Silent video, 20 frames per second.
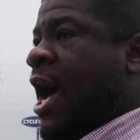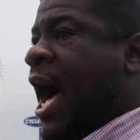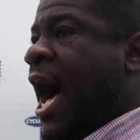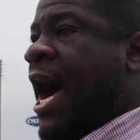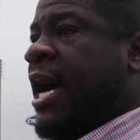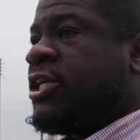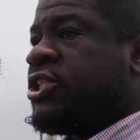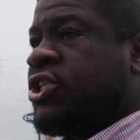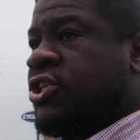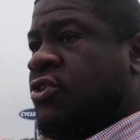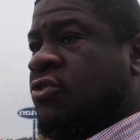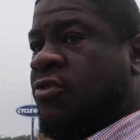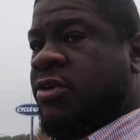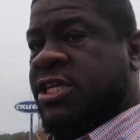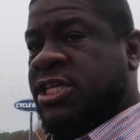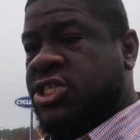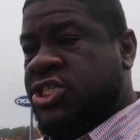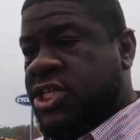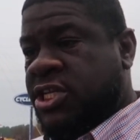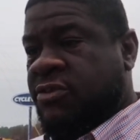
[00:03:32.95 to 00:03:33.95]
our gener
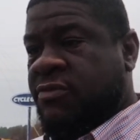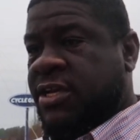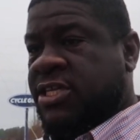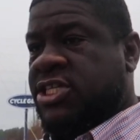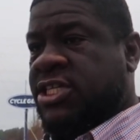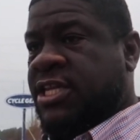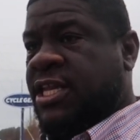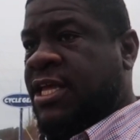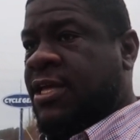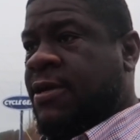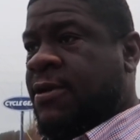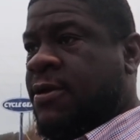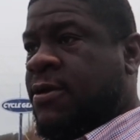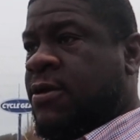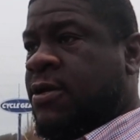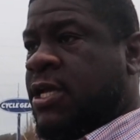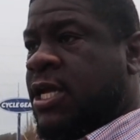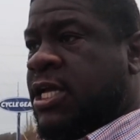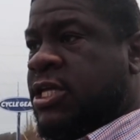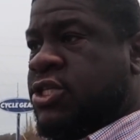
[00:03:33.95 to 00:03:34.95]
this generation now
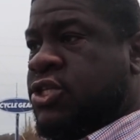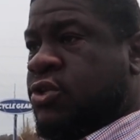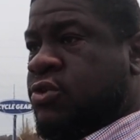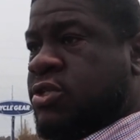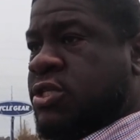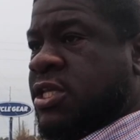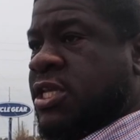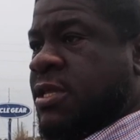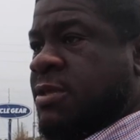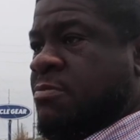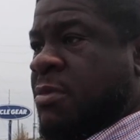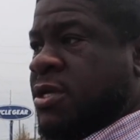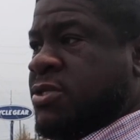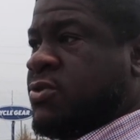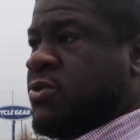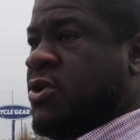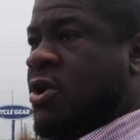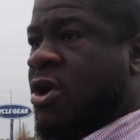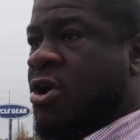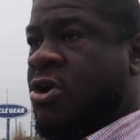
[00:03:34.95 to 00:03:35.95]
is used to these
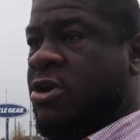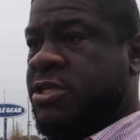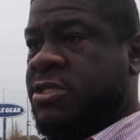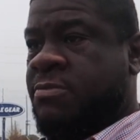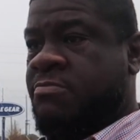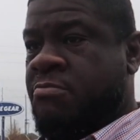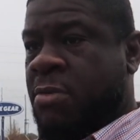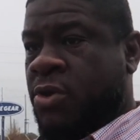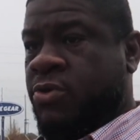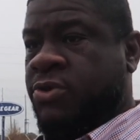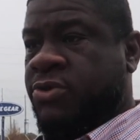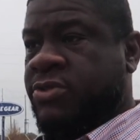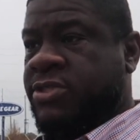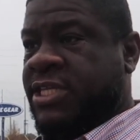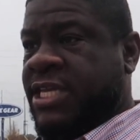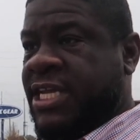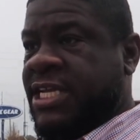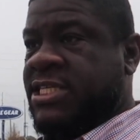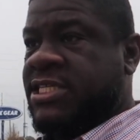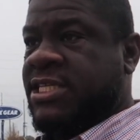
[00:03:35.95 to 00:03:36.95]
muscle cars, motors,
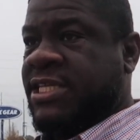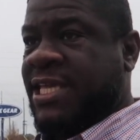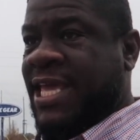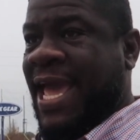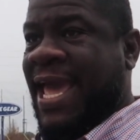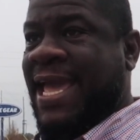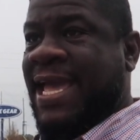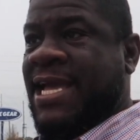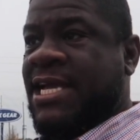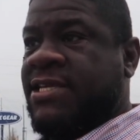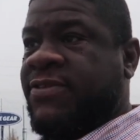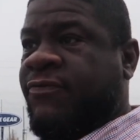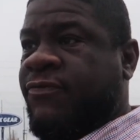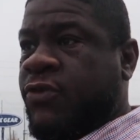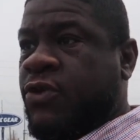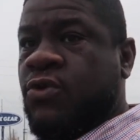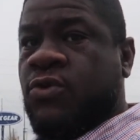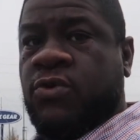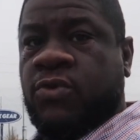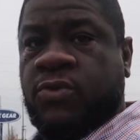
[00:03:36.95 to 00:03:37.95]
engine, gas,
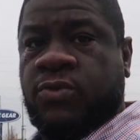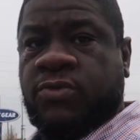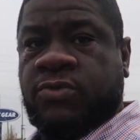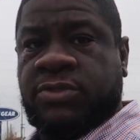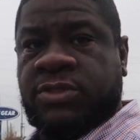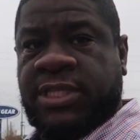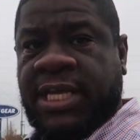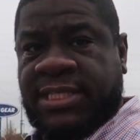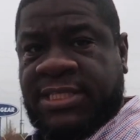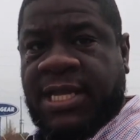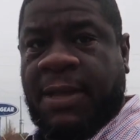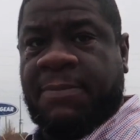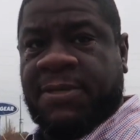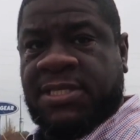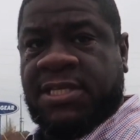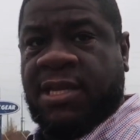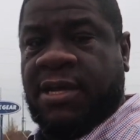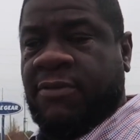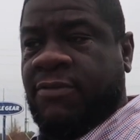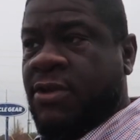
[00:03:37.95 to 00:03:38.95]
fuel, that type of
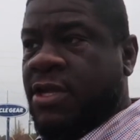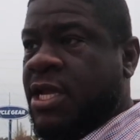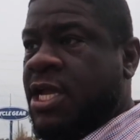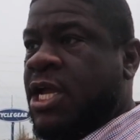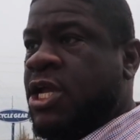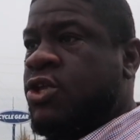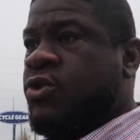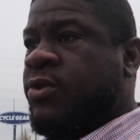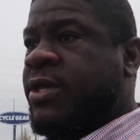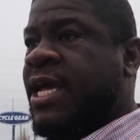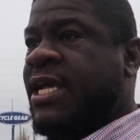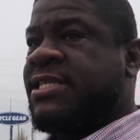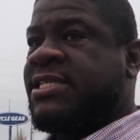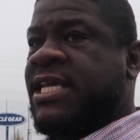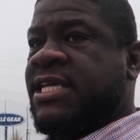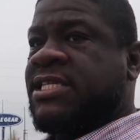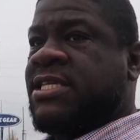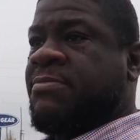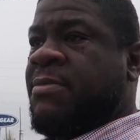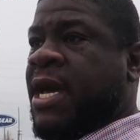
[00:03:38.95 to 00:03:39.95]
stuff. You can't
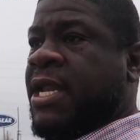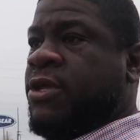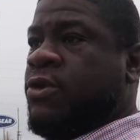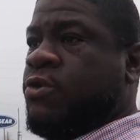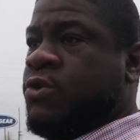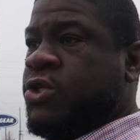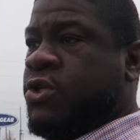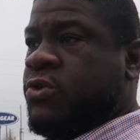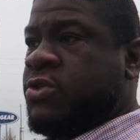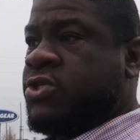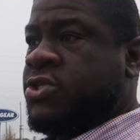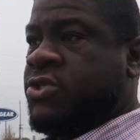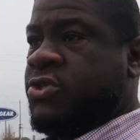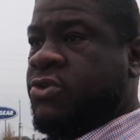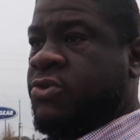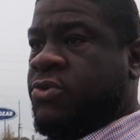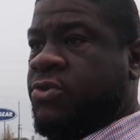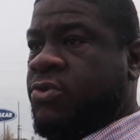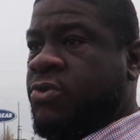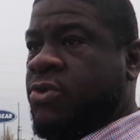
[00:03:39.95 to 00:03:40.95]
take somebody who used
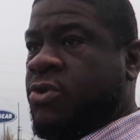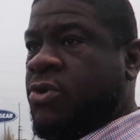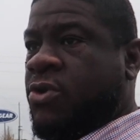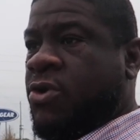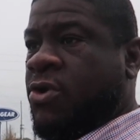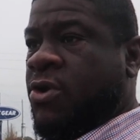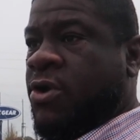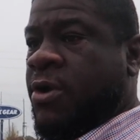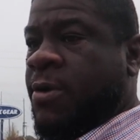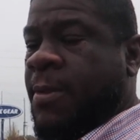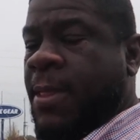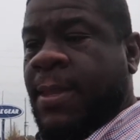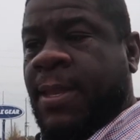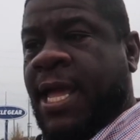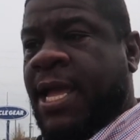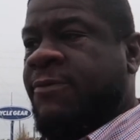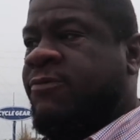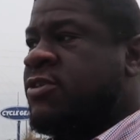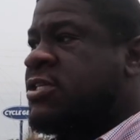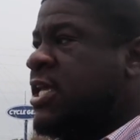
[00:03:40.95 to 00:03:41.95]
to,
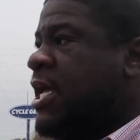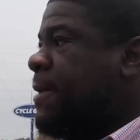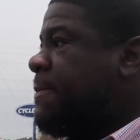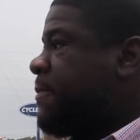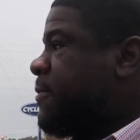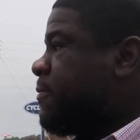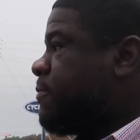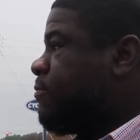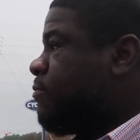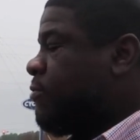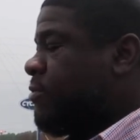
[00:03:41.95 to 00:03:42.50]
like for example,